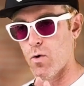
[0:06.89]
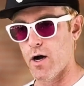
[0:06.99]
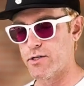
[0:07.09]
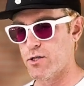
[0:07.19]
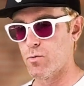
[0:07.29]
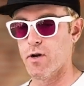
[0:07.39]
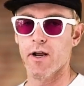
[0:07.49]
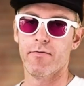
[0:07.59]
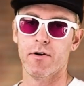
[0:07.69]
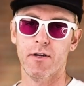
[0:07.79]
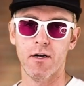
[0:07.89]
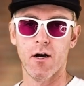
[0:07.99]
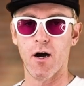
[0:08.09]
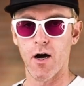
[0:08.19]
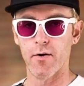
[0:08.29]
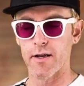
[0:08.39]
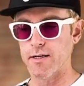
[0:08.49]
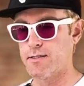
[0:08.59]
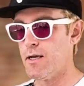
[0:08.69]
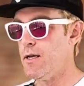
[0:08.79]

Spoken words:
watching, whatever. You know how it is.